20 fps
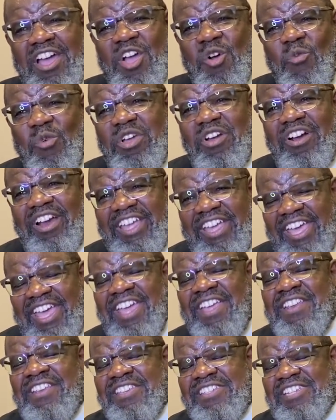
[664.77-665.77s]
we are
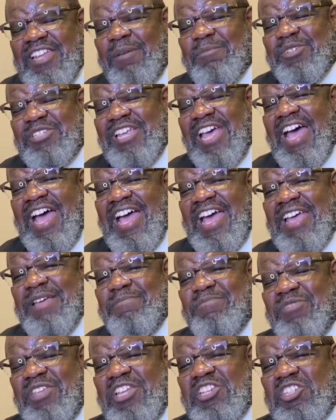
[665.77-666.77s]
in
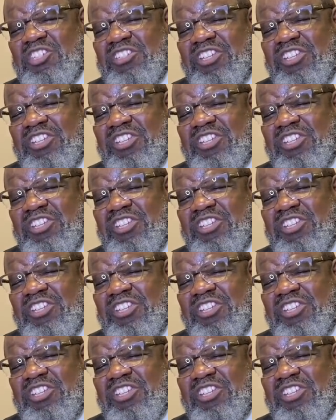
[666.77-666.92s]
sometime this,